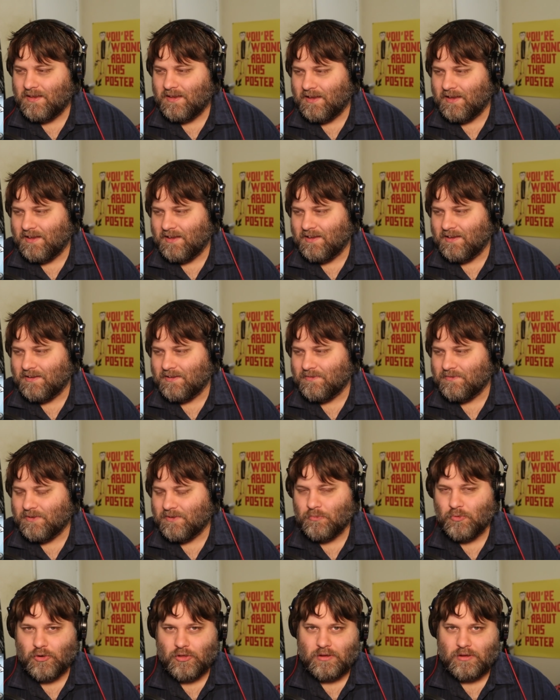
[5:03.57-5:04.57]
Uh,
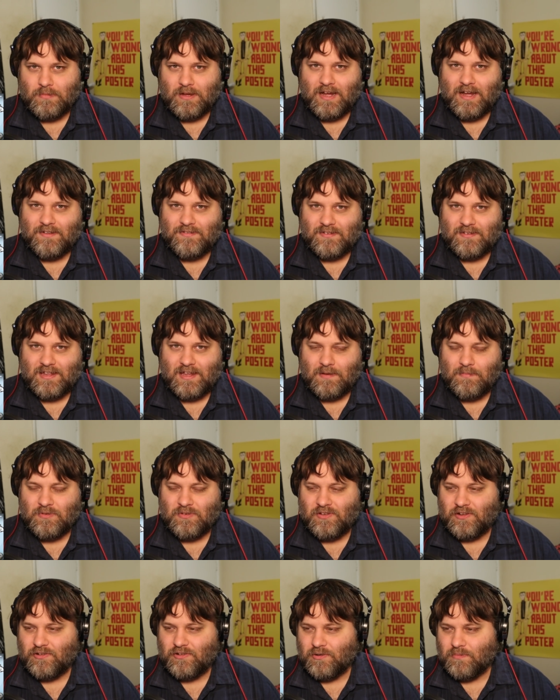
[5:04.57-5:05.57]
I'm rolling my eyes at that
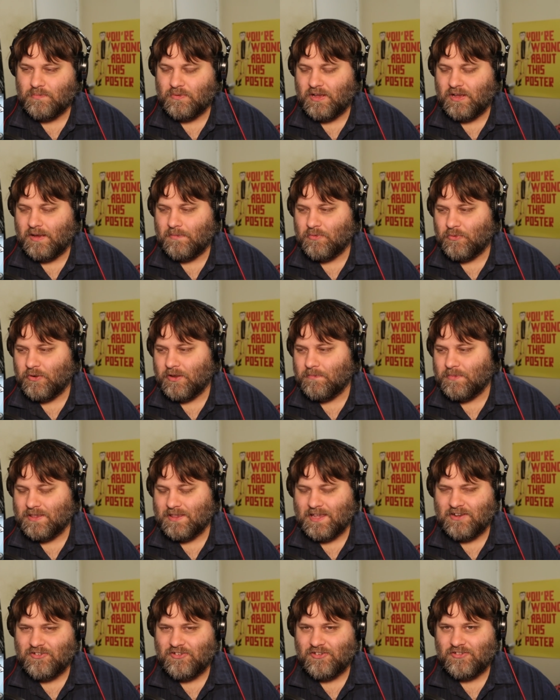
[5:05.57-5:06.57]
particular plot point, but
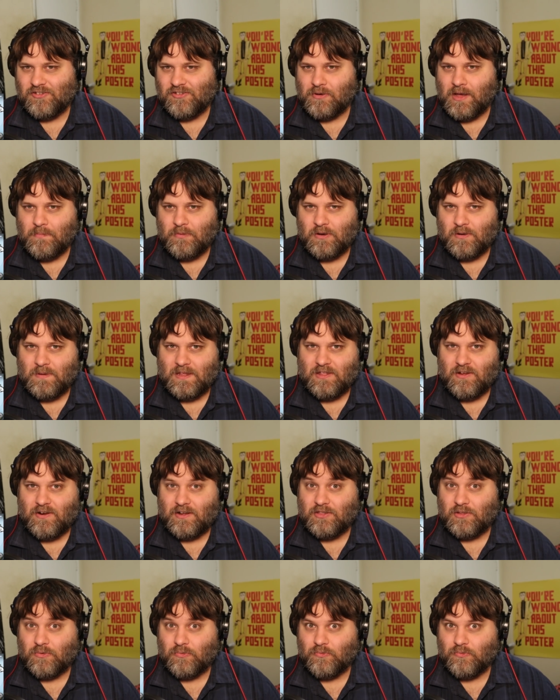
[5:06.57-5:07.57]
they just so happen to be there
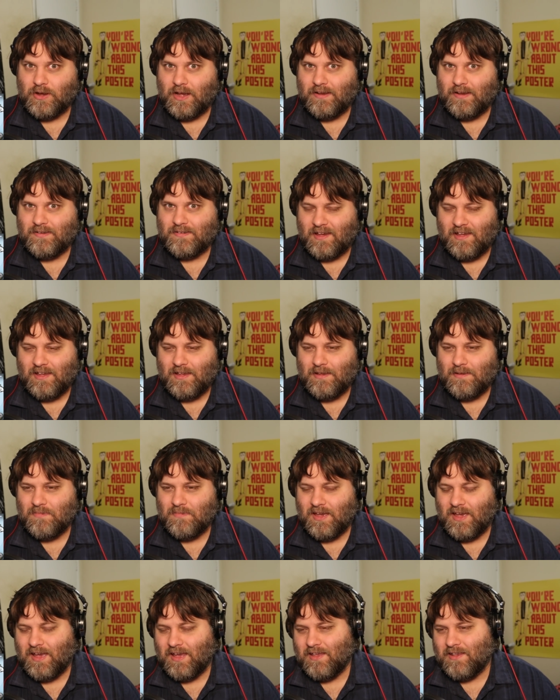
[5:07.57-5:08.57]
at the right time
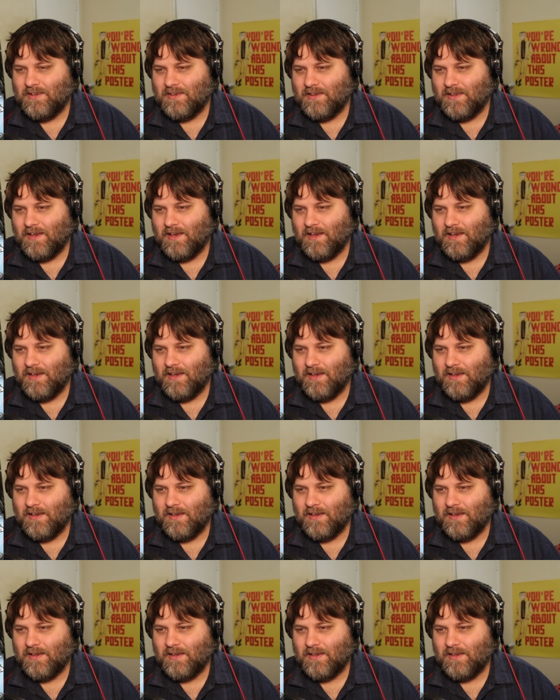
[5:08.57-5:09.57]
and uh,
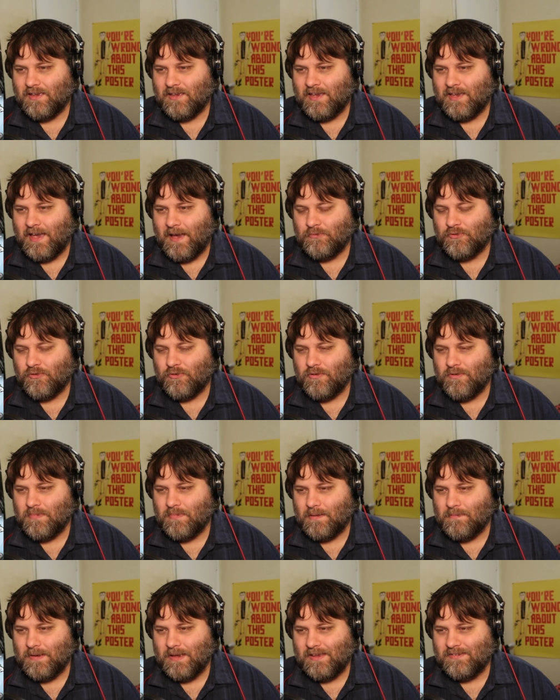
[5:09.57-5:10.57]
capture him
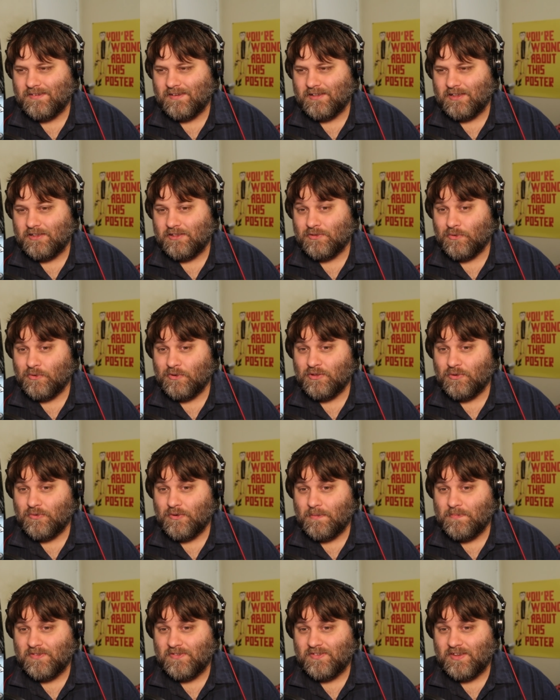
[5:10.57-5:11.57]
by basically throwing their
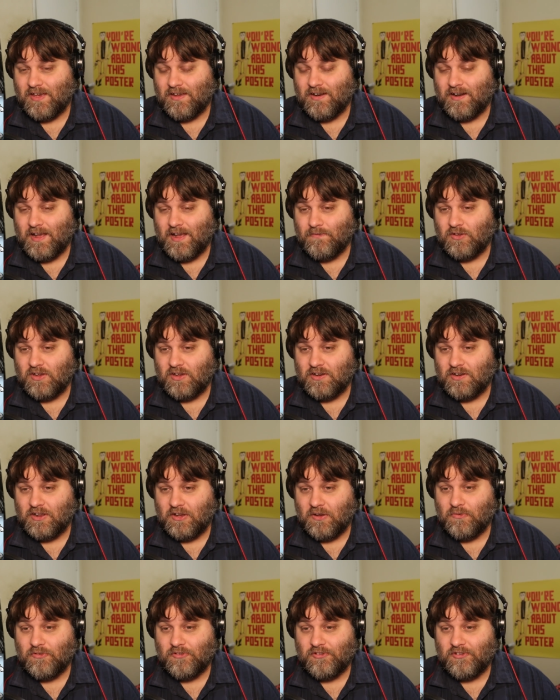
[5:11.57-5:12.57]
weapons down and having a
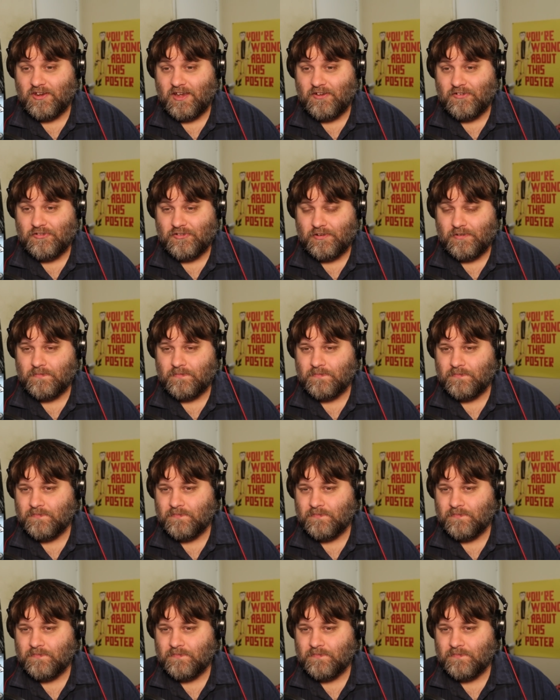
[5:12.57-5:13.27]
negotiation.